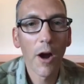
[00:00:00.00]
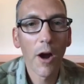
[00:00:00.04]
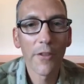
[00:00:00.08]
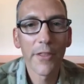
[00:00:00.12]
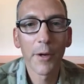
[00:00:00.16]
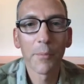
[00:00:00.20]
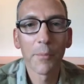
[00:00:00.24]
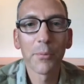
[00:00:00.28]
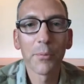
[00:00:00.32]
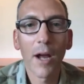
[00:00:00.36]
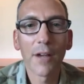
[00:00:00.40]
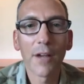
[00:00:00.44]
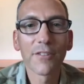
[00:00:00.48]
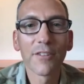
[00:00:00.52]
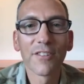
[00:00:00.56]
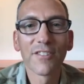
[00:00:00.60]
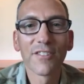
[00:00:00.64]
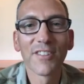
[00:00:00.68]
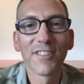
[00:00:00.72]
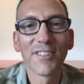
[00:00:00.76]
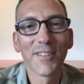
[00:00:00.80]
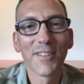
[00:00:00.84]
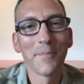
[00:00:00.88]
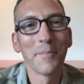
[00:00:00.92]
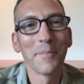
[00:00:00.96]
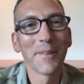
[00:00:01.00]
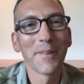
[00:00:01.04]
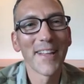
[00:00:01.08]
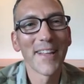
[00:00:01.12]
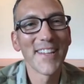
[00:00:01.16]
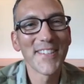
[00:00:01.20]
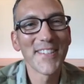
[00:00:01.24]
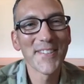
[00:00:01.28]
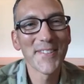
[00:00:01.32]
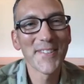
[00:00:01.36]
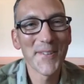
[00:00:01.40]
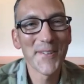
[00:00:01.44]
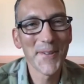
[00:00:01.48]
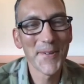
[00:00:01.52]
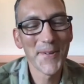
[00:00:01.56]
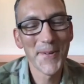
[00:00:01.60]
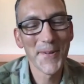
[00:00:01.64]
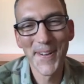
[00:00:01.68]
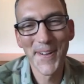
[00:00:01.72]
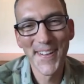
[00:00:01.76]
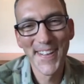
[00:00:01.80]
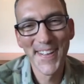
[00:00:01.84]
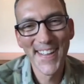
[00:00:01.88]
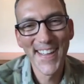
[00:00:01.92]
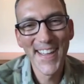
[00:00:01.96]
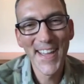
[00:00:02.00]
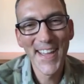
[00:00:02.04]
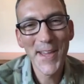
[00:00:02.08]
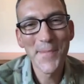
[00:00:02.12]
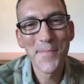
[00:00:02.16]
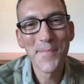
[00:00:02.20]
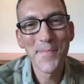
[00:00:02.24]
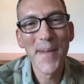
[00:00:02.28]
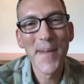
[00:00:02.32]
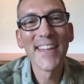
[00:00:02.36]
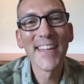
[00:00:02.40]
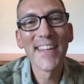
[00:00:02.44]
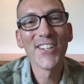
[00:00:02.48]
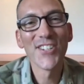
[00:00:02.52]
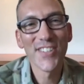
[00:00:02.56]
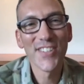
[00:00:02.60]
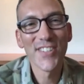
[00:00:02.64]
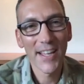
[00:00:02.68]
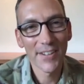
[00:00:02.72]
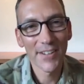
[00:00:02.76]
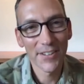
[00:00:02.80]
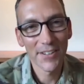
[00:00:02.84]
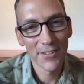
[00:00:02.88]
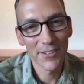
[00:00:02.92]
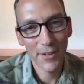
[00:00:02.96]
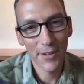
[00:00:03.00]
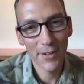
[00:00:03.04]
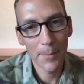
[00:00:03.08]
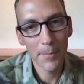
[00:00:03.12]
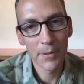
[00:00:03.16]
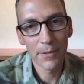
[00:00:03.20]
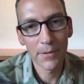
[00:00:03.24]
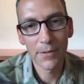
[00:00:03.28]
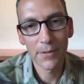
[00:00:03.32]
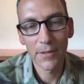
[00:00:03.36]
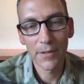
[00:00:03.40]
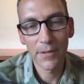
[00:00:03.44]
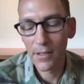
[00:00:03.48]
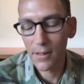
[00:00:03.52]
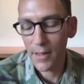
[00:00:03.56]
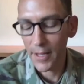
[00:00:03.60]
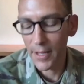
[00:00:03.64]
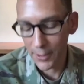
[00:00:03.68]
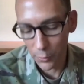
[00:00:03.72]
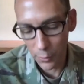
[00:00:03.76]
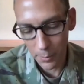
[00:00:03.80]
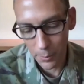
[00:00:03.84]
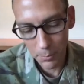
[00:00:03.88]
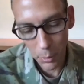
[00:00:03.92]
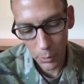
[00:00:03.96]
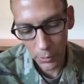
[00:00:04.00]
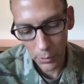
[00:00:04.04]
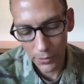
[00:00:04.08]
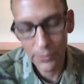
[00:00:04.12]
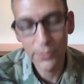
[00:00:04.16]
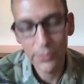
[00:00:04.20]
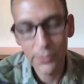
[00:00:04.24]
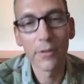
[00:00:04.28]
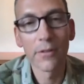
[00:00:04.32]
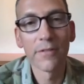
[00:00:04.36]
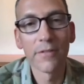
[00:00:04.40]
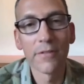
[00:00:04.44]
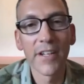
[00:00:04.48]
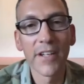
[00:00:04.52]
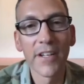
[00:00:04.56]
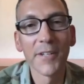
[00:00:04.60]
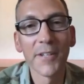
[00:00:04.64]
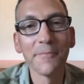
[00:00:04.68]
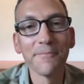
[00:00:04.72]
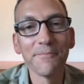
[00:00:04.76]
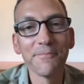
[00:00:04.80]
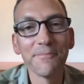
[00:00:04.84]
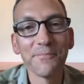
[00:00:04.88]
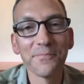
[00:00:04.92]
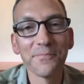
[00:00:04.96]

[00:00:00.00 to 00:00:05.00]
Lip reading: there processes in place to manage that discrepancy, like a report, a survey?